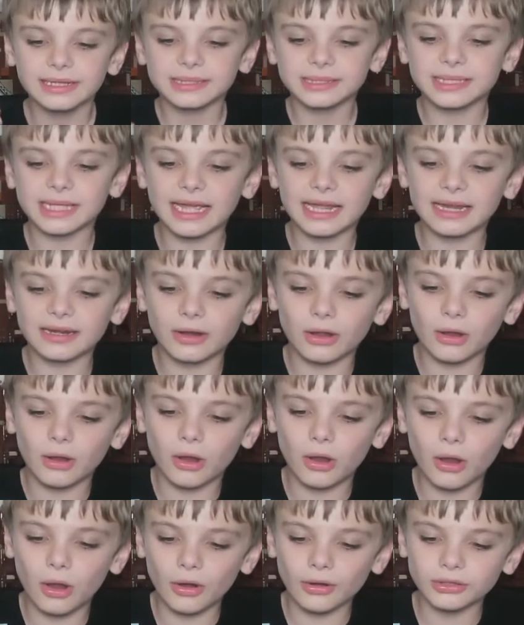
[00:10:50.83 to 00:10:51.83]
So then
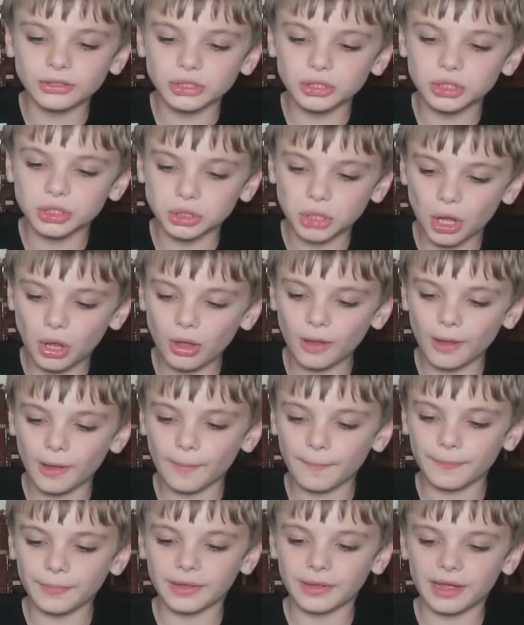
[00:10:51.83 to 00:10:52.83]
on top
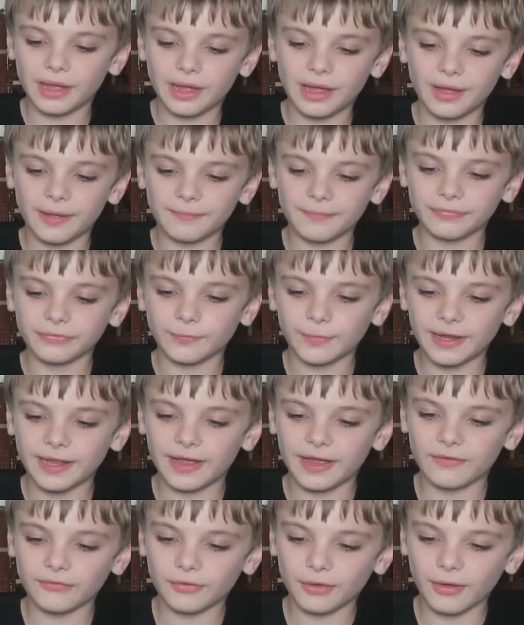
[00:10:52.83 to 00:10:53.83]
we
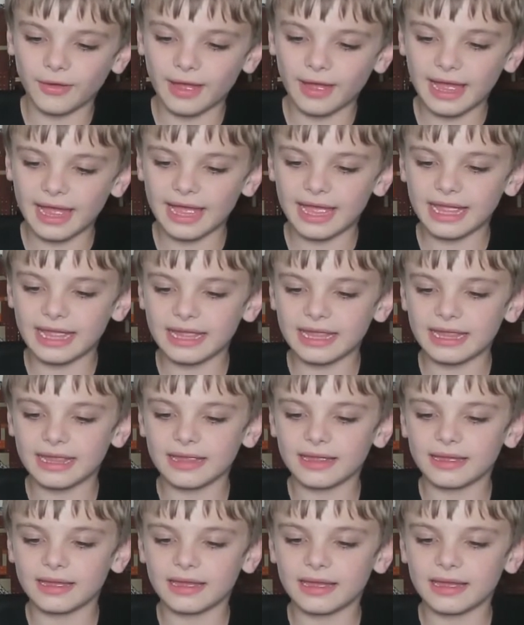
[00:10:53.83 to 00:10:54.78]
have got a